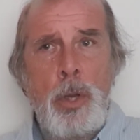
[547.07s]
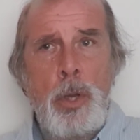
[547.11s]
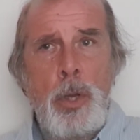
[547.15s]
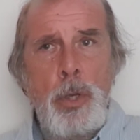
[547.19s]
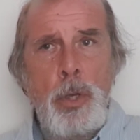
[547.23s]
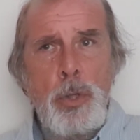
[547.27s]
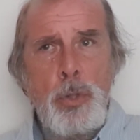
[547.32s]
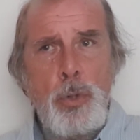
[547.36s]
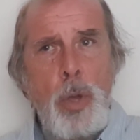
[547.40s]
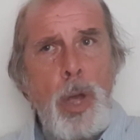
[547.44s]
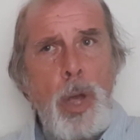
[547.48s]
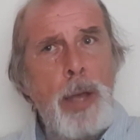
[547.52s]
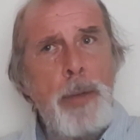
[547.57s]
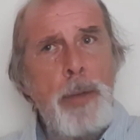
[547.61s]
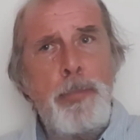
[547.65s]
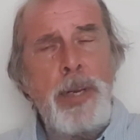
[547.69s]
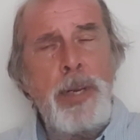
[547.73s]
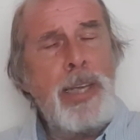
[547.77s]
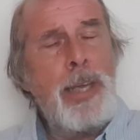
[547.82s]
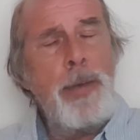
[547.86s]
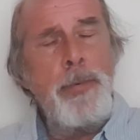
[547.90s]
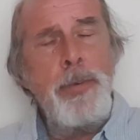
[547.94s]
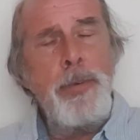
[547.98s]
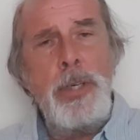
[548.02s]
So I had
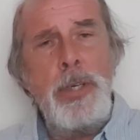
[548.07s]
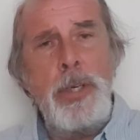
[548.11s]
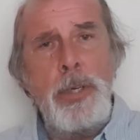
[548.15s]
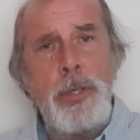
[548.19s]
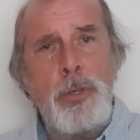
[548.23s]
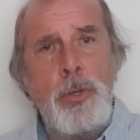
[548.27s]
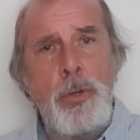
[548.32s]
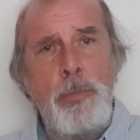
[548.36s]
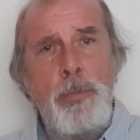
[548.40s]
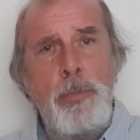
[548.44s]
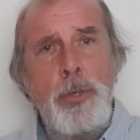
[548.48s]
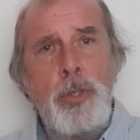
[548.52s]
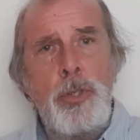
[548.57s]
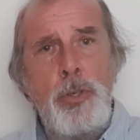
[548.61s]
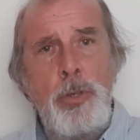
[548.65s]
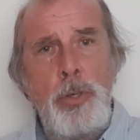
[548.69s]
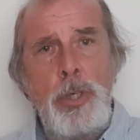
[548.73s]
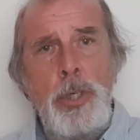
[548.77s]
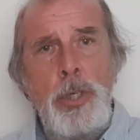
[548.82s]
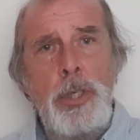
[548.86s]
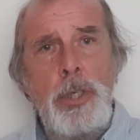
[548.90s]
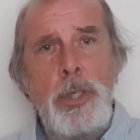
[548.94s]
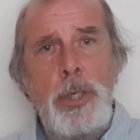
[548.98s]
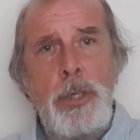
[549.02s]
been given this
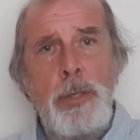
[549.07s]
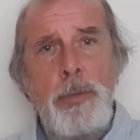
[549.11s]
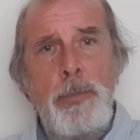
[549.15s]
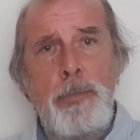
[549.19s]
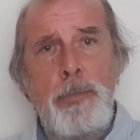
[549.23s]
opportunity.